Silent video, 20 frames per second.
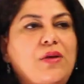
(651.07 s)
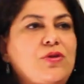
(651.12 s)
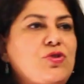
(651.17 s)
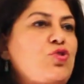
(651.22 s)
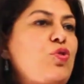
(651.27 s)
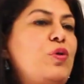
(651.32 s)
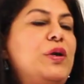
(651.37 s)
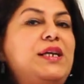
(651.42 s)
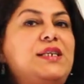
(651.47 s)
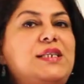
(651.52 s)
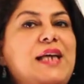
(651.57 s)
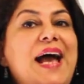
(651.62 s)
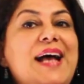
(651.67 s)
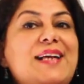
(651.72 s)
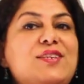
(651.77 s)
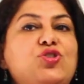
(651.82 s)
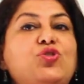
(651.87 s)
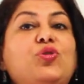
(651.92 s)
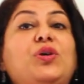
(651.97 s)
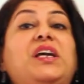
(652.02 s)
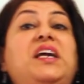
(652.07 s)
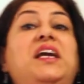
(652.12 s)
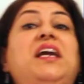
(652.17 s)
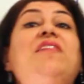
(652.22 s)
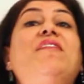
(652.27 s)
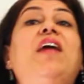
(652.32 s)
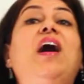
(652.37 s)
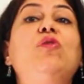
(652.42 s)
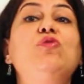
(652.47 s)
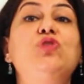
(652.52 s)
So it has to
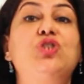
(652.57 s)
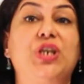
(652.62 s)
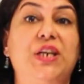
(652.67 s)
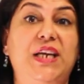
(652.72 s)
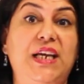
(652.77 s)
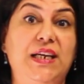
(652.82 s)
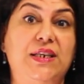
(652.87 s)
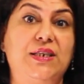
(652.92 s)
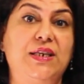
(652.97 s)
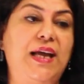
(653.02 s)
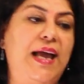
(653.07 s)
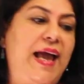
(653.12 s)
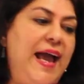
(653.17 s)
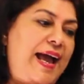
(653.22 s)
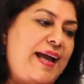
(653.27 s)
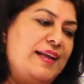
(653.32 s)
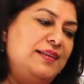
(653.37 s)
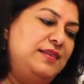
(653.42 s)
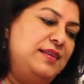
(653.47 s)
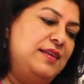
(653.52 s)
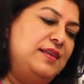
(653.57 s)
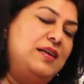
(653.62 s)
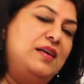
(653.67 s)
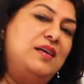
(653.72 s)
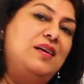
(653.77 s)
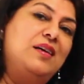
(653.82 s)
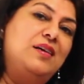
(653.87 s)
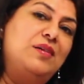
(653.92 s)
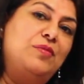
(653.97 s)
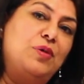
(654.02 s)
give out heat and
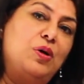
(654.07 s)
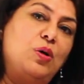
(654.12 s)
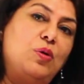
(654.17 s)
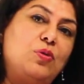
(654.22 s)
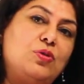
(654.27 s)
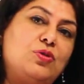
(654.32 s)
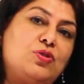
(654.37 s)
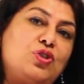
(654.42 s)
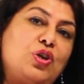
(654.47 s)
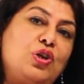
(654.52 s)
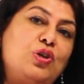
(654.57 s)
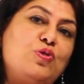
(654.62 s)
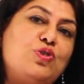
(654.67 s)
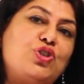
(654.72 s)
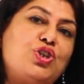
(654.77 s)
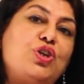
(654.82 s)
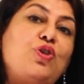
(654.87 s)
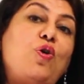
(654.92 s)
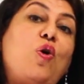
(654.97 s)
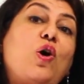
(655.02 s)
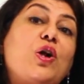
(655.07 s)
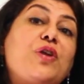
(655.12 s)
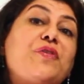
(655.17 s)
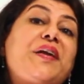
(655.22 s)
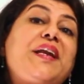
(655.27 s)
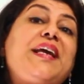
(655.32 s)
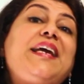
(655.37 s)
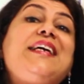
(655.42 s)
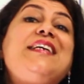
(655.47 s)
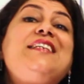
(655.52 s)
the solution
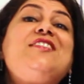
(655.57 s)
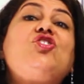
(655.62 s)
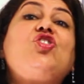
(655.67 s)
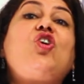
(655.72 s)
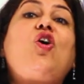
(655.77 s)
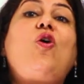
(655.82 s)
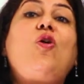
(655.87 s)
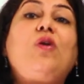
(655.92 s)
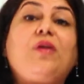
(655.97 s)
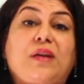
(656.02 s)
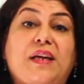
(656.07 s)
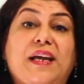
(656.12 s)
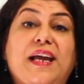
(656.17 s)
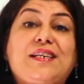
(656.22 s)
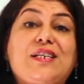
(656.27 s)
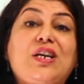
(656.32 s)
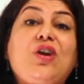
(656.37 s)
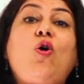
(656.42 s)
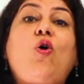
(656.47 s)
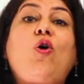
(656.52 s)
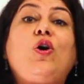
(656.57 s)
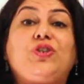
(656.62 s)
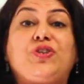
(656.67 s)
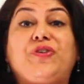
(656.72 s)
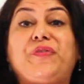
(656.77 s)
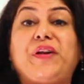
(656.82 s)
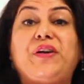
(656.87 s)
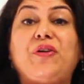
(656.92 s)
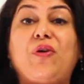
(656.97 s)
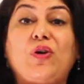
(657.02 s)
already is getting
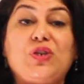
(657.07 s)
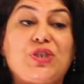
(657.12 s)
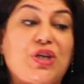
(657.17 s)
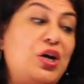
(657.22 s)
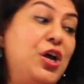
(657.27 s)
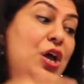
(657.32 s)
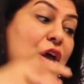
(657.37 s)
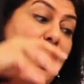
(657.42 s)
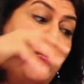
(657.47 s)
hotter and hotter.